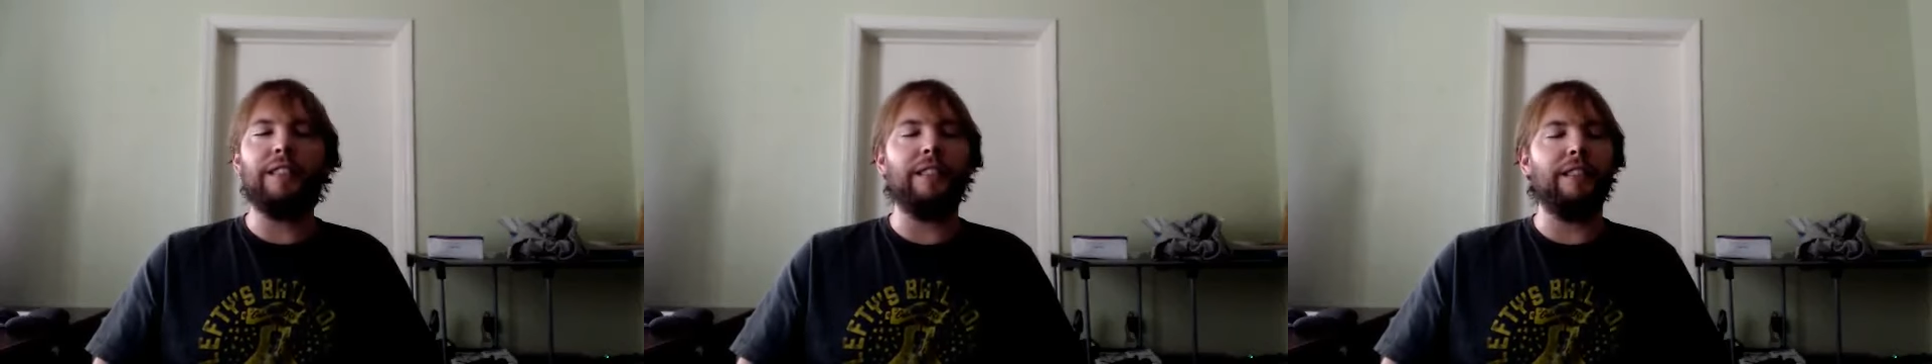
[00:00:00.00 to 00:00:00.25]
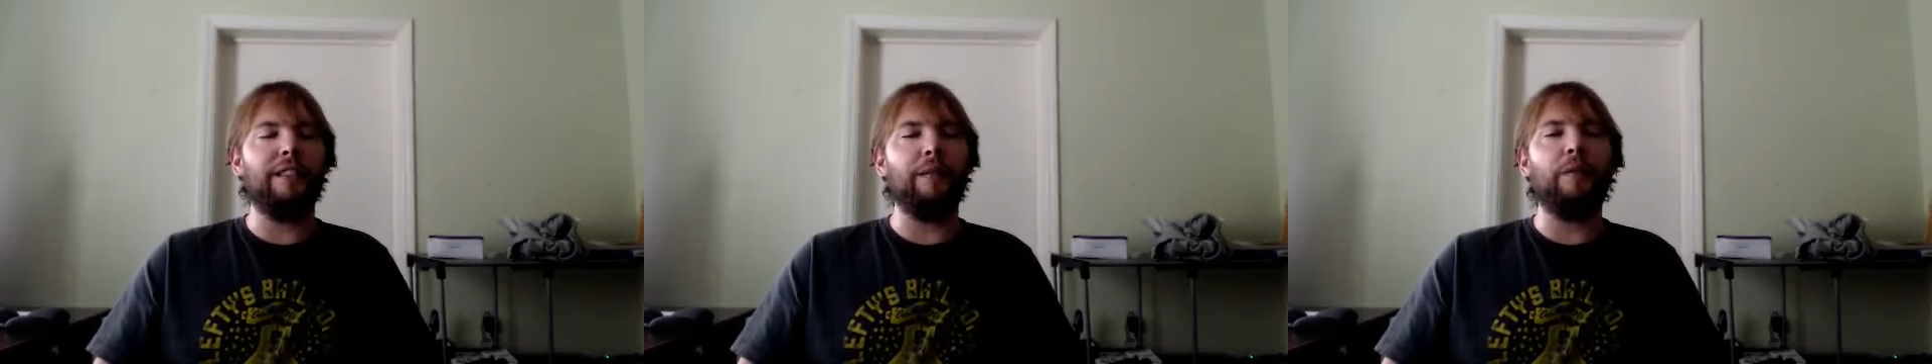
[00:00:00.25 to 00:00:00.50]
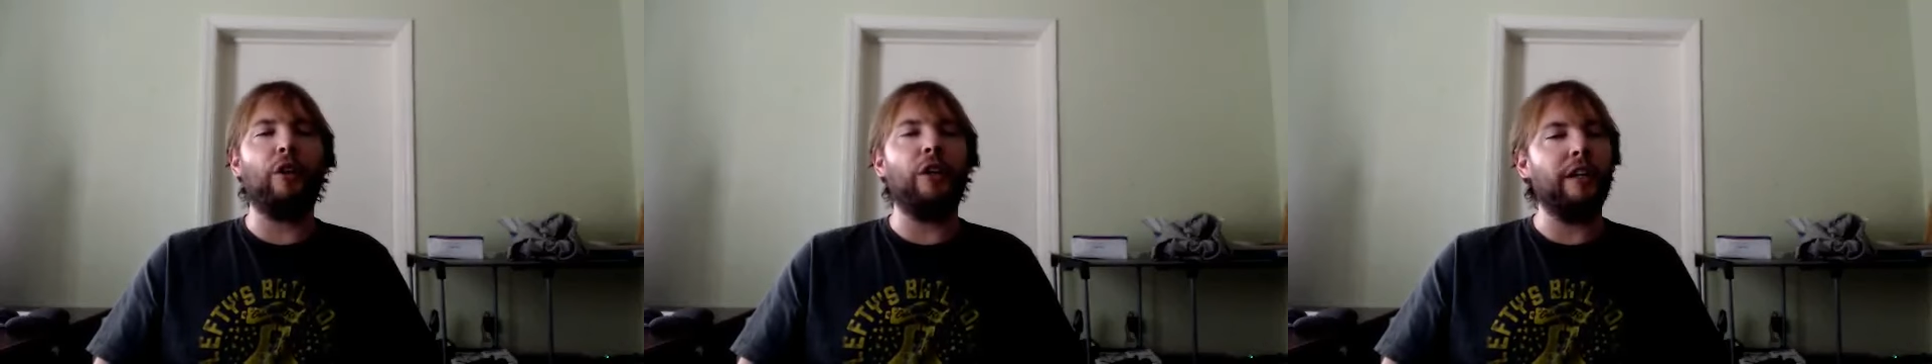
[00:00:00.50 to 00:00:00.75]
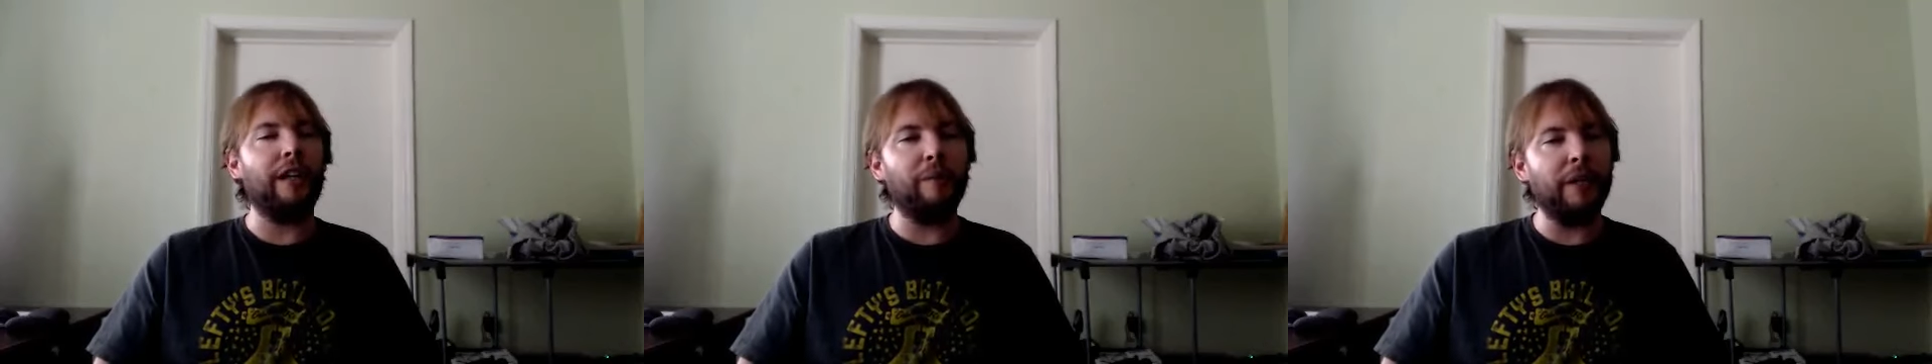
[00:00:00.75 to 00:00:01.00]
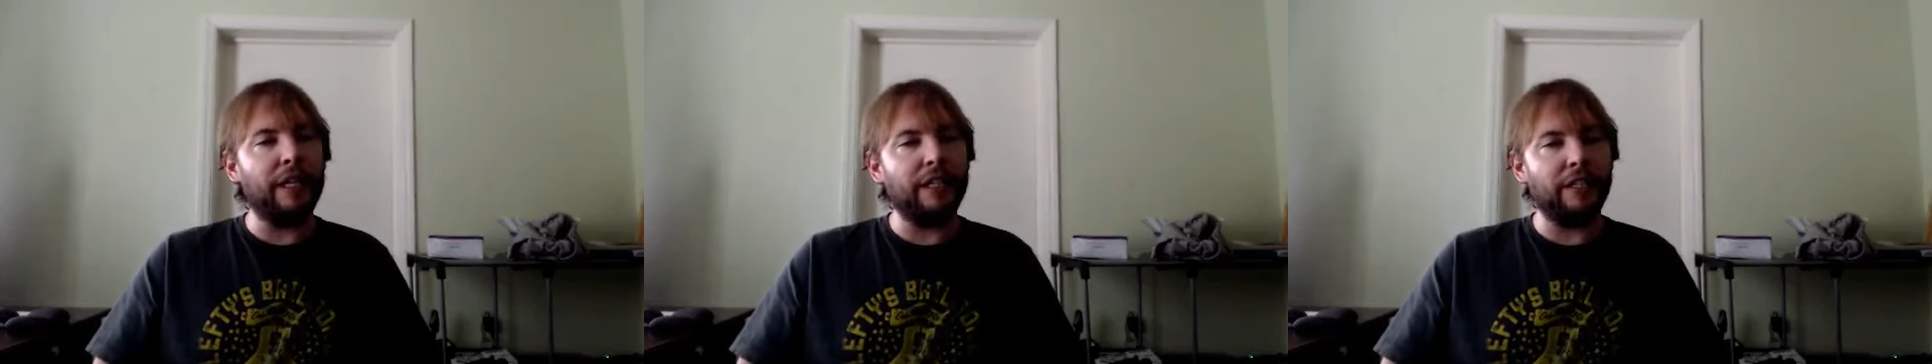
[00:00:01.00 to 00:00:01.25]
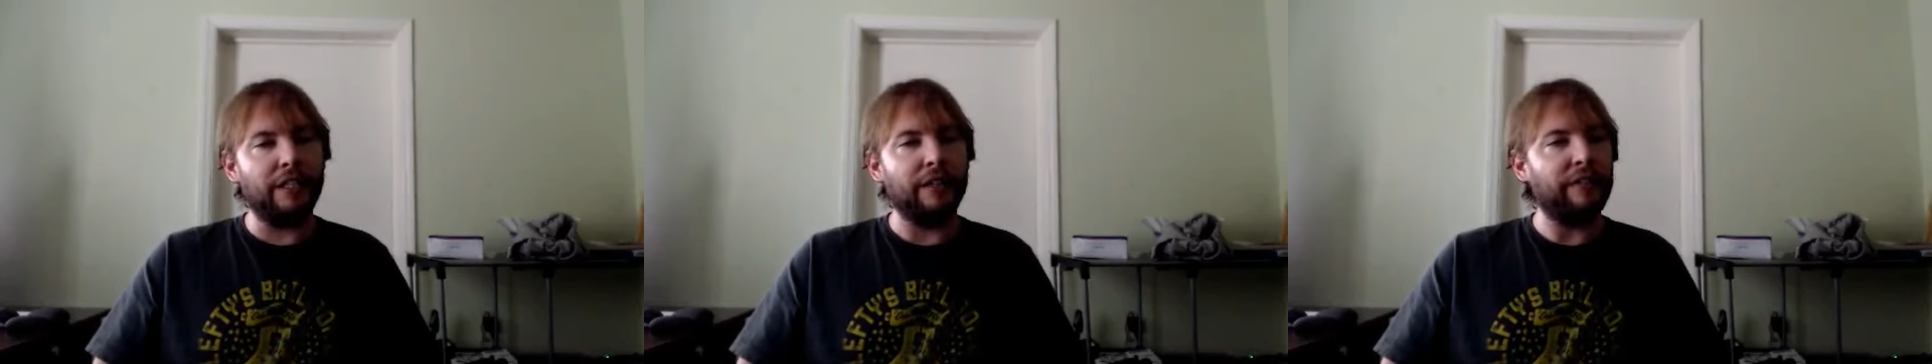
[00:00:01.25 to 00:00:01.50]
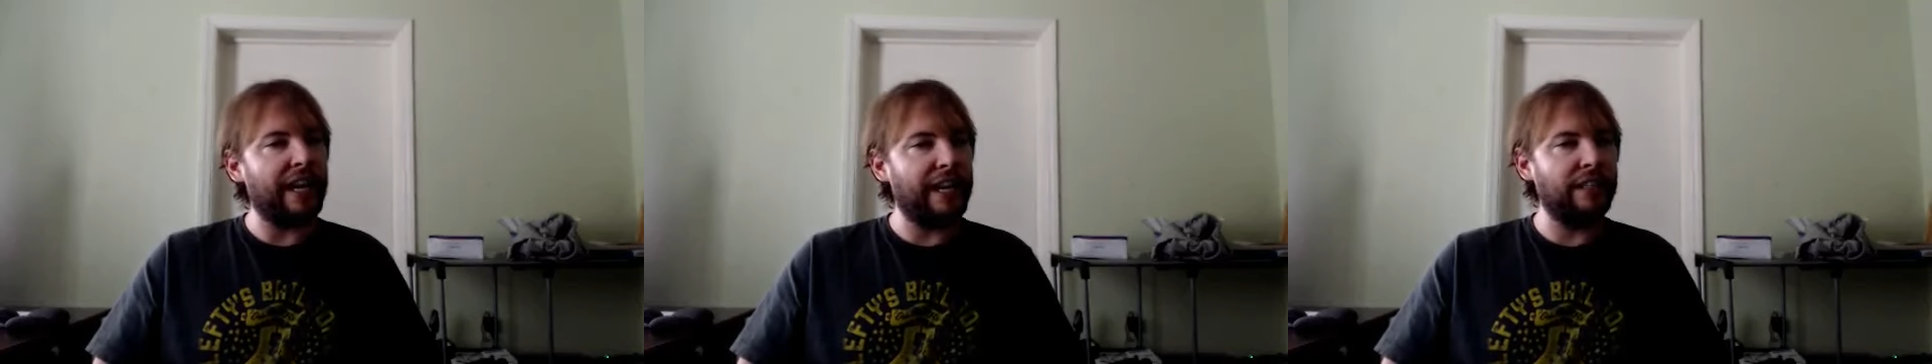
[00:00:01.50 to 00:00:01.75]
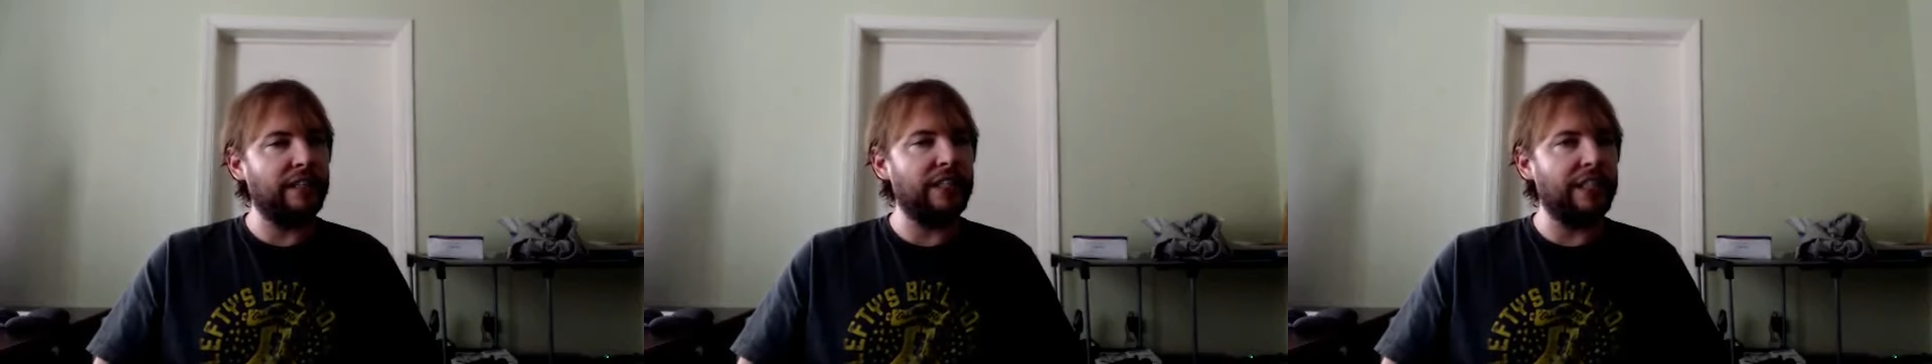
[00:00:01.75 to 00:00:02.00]
system or a combination of
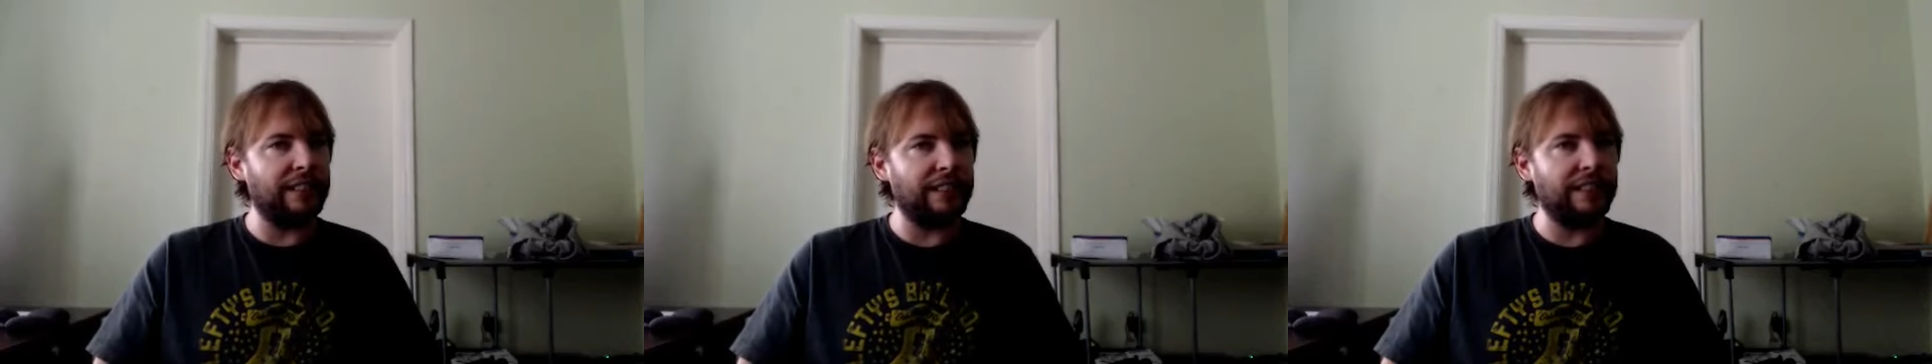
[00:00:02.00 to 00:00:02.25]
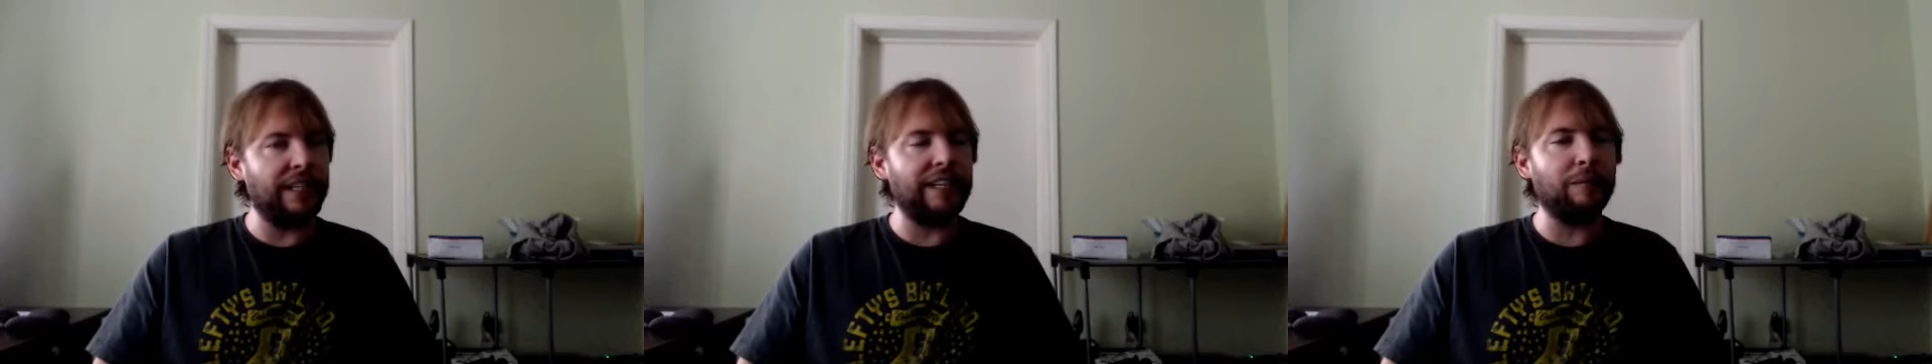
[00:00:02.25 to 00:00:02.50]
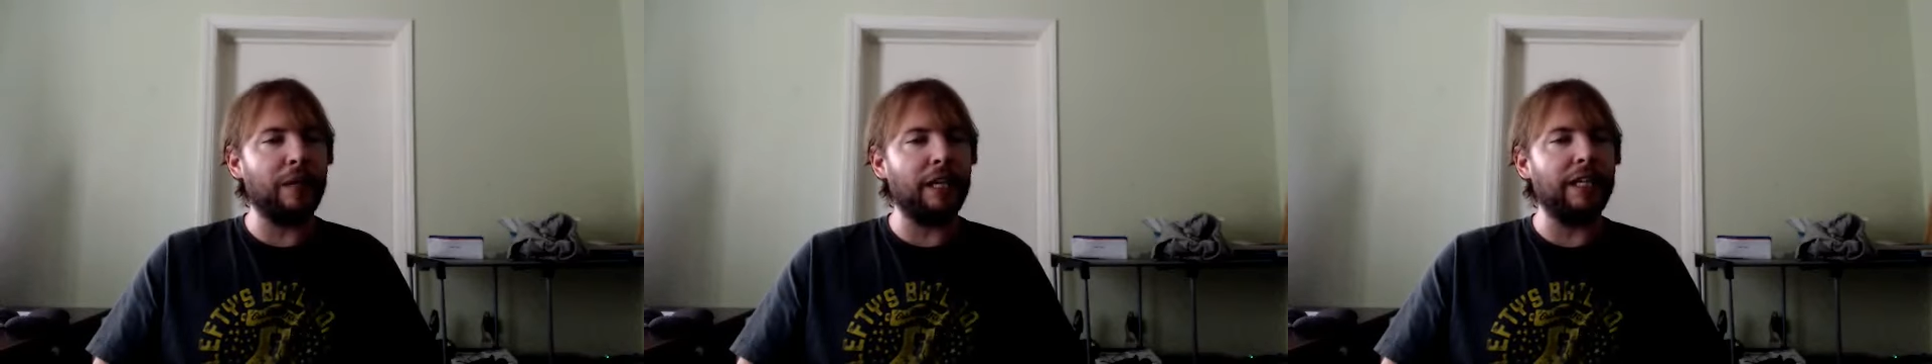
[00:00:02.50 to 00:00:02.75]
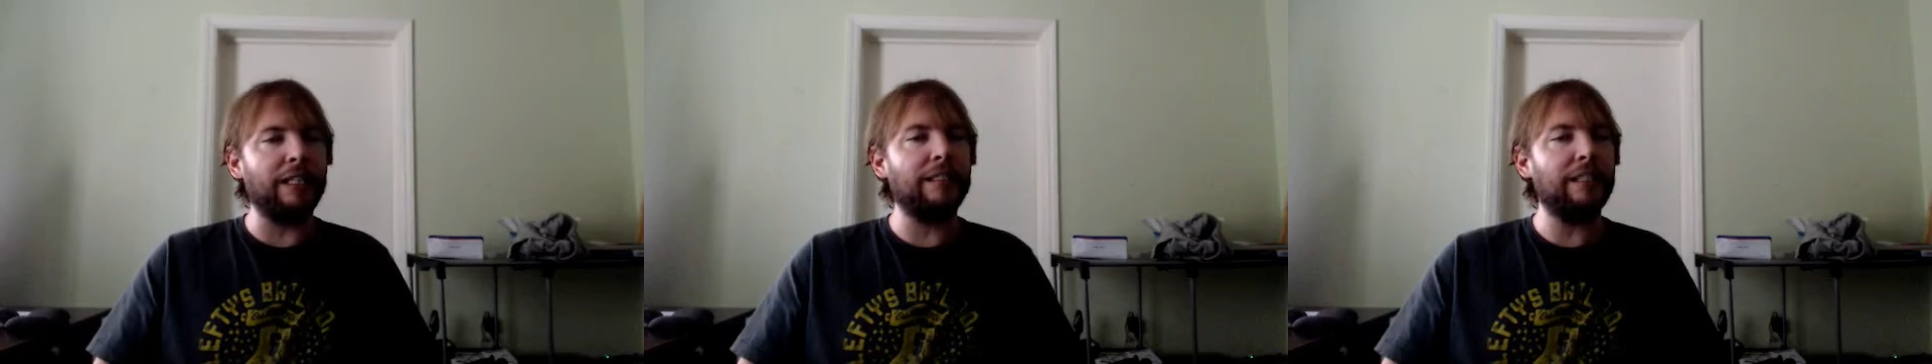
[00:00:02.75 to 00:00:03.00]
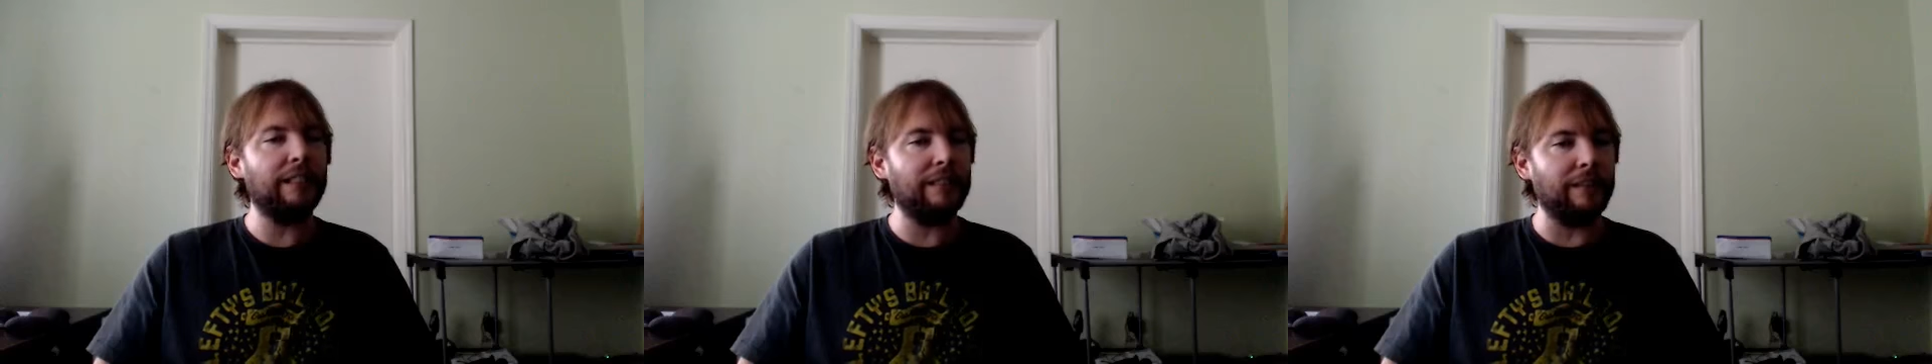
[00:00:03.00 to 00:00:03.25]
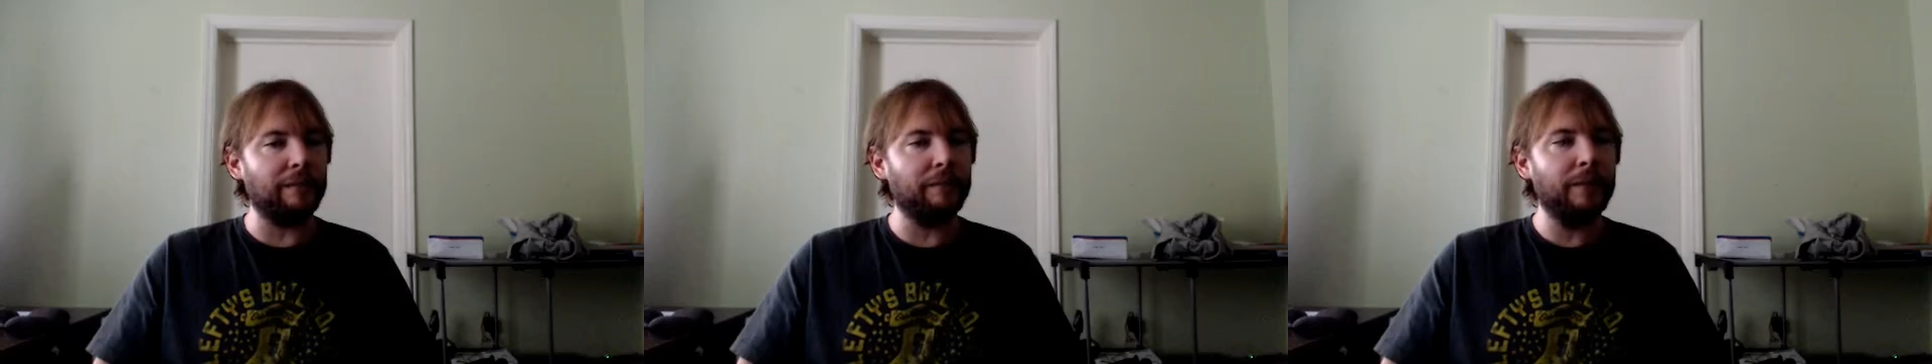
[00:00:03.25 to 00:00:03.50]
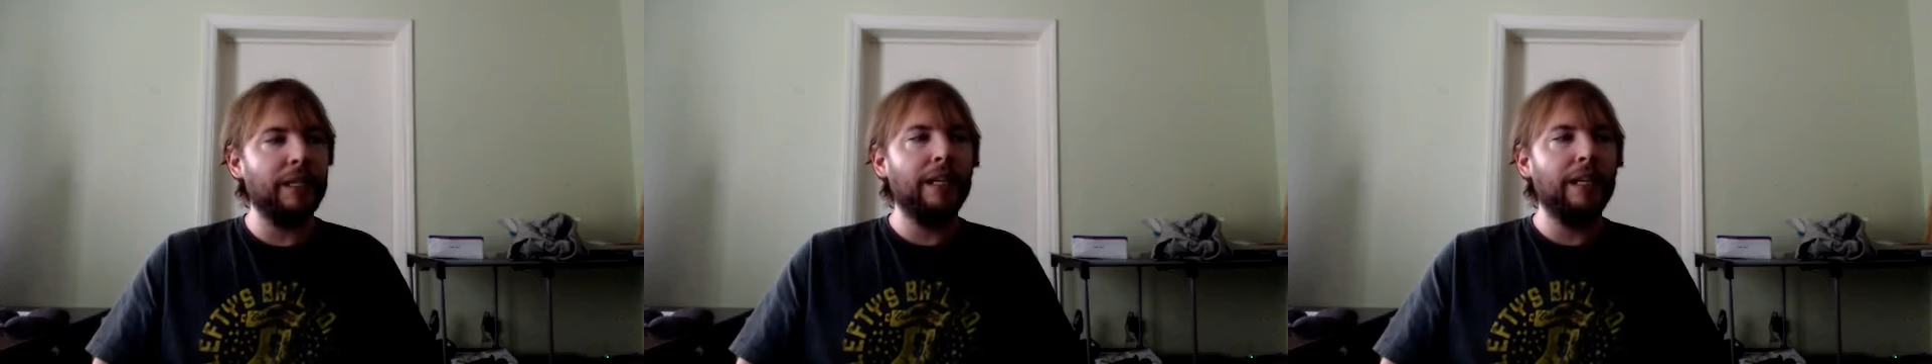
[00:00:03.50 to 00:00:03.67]
hash and staked mining system,